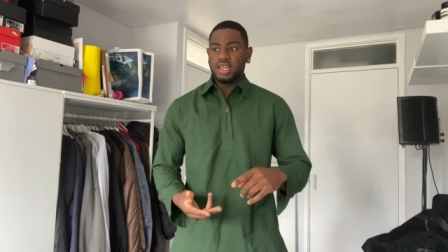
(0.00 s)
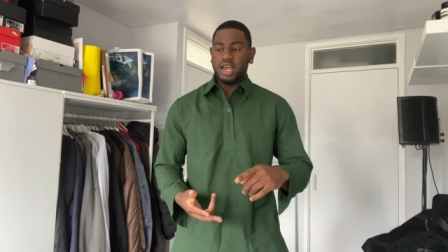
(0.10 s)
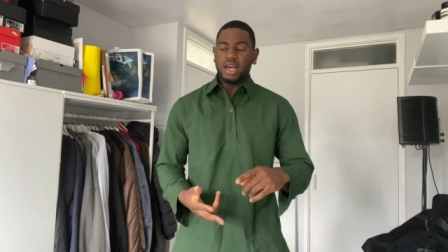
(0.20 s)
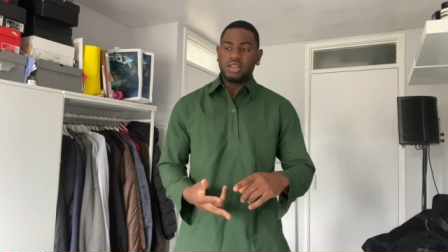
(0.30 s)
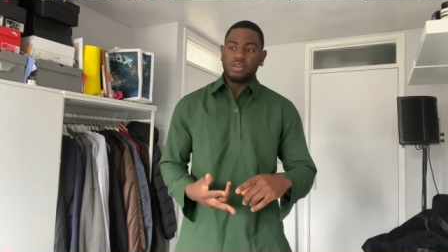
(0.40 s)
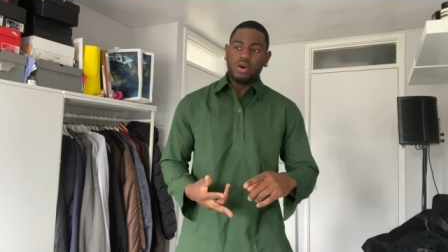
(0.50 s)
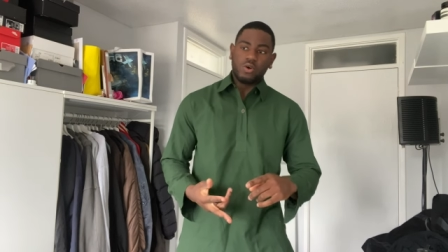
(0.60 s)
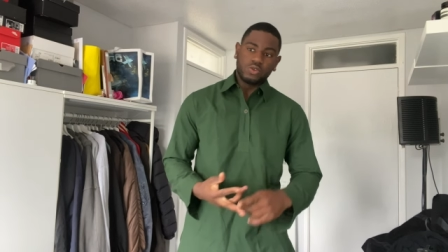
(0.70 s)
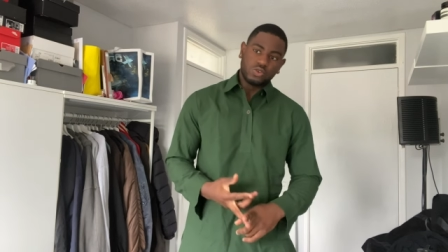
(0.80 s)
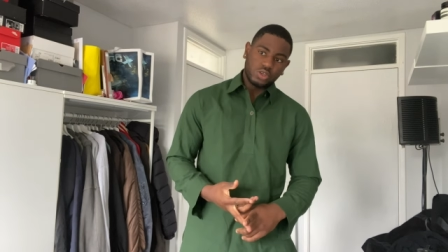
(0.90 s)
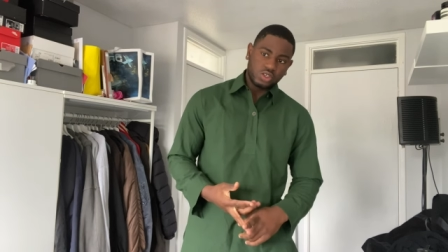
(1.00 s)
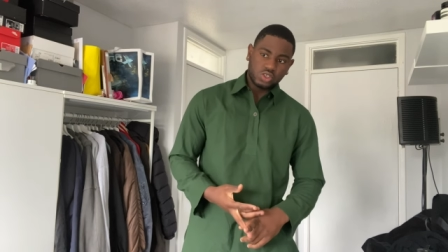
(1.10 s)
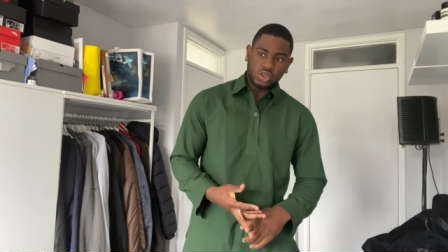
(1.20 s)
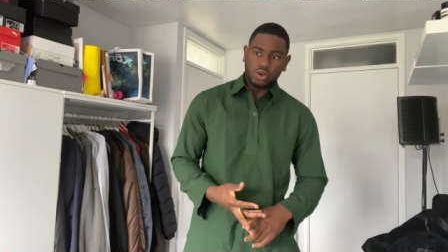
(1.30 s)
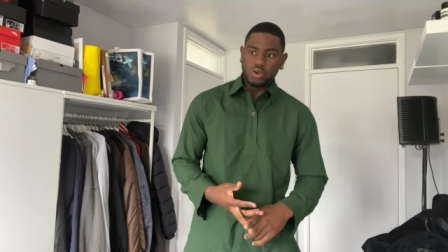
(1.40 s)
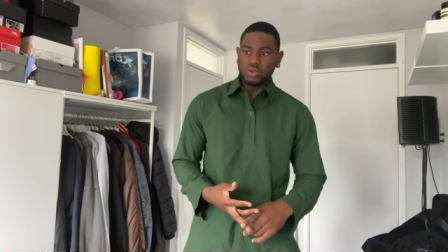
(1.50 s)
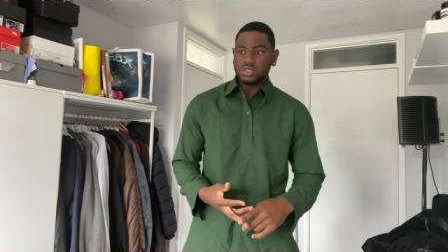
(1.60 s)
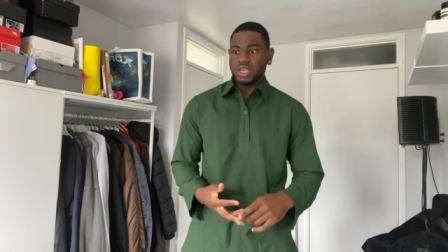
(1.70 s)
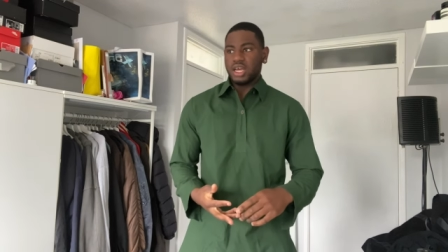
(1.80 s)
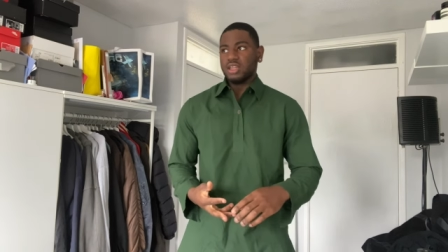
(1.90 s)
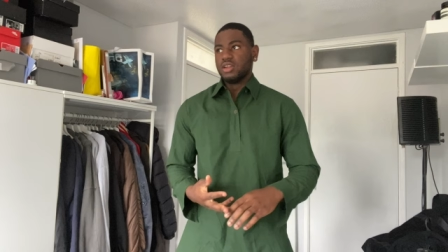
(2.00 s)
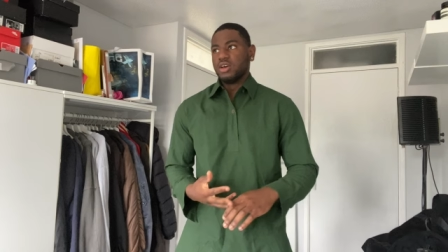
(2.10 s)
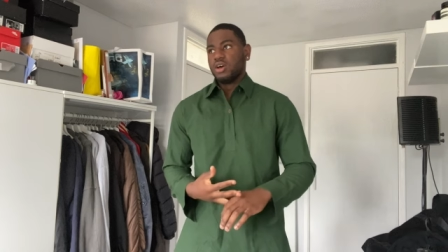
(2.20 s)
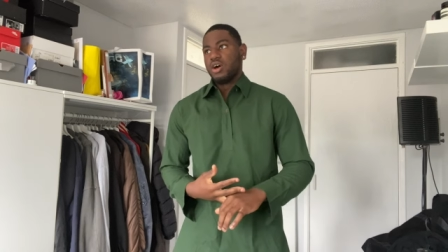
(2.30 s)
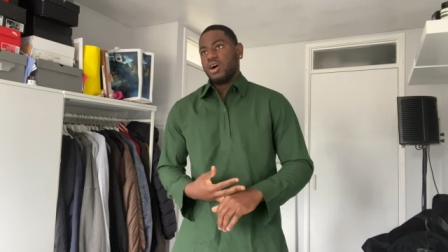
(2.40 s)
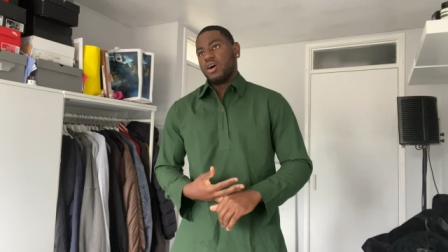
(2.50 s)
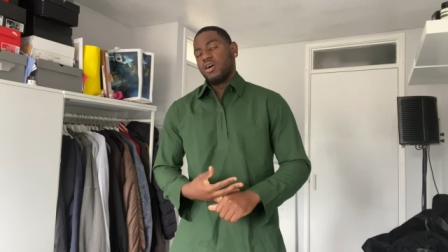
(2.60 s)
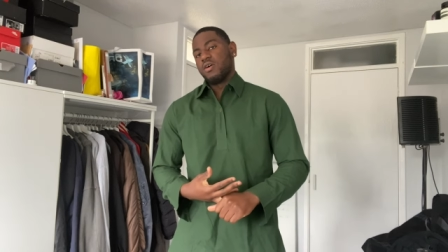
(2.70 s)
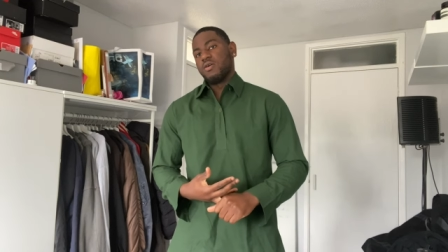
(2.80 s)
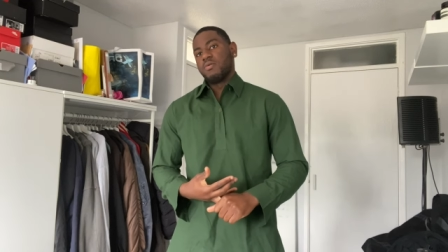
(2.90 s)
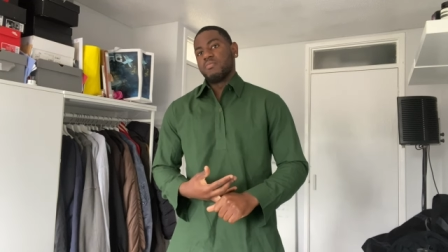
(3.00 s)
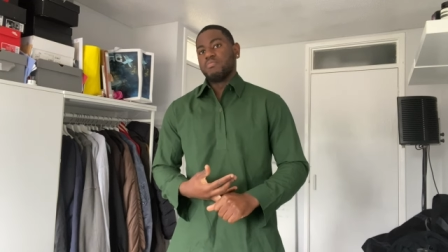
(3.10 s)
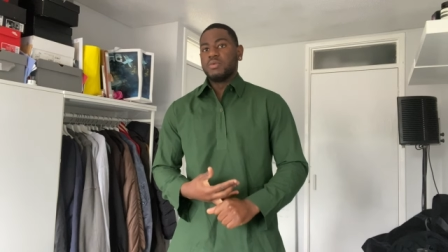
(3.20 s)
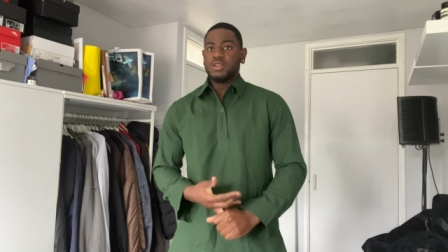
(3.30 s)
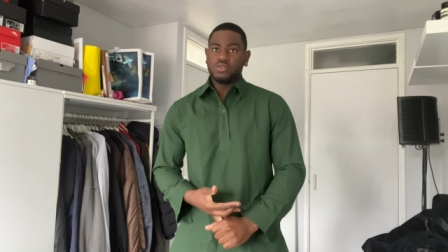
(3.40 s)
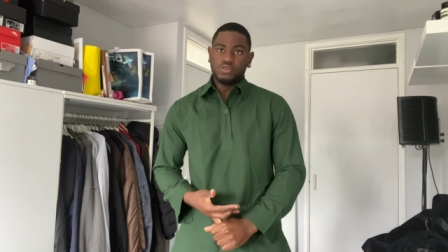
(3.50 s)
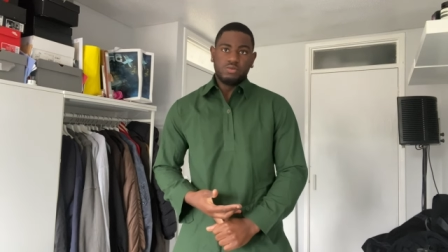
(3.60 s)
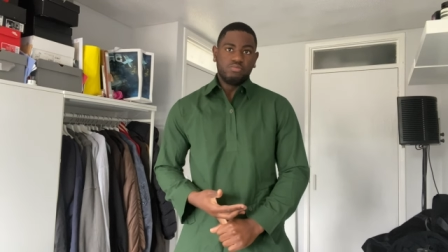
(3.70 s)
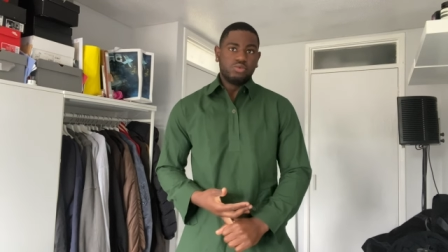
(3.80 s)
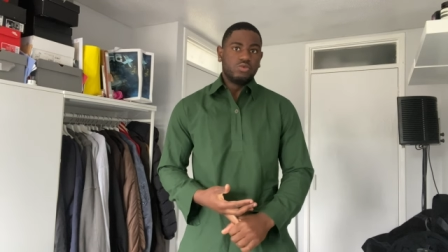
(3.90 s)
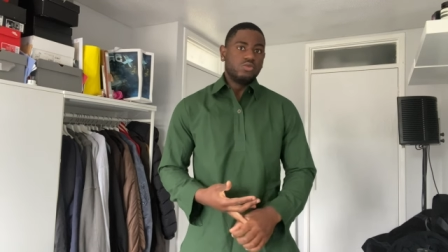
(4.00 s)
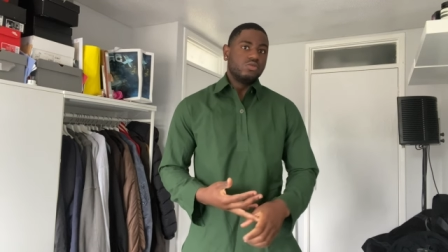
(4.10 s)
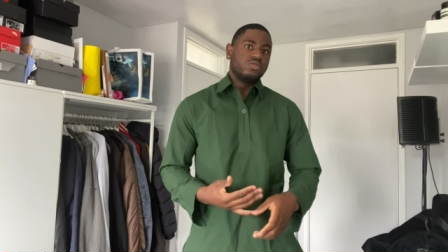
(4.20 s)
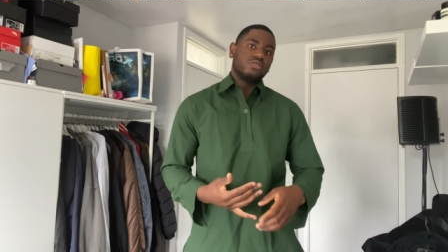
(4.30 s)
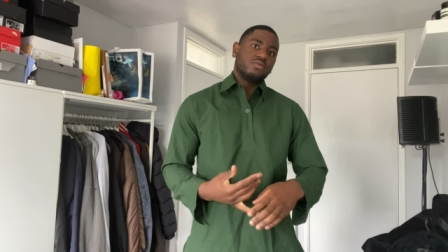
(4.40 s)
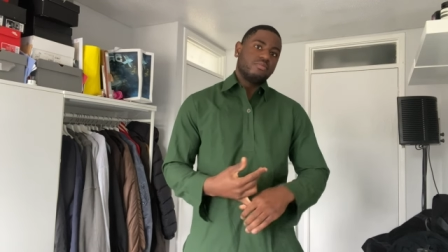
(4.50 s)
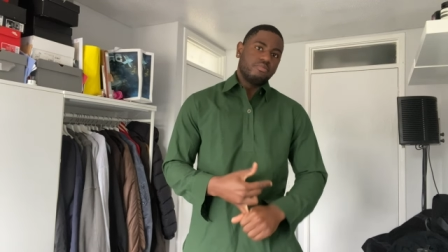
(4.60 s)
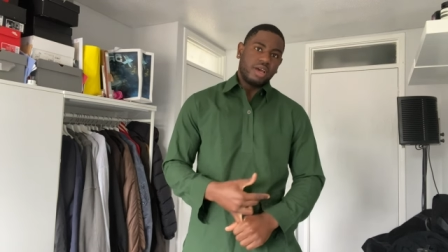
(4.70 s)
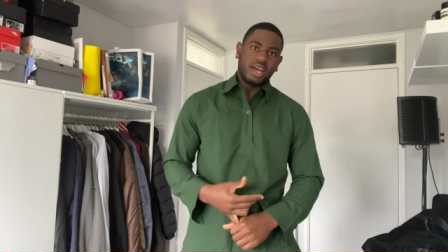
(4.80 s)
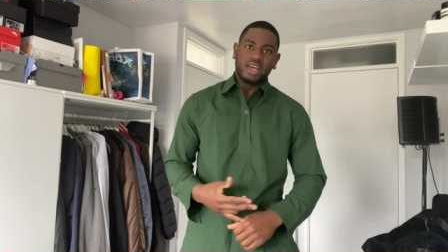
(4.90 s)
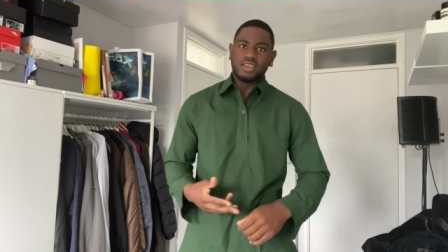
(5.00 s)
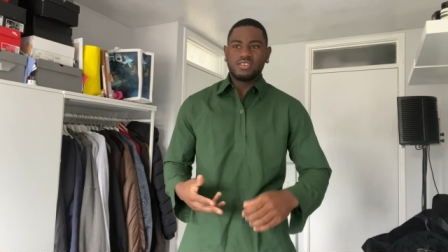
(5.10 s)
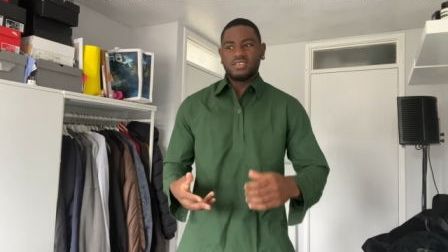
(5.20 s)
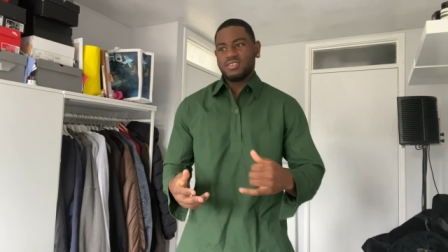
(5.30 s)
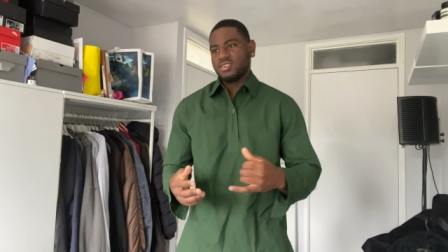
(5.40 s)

It had old trench coats, it had um, military boots, bags,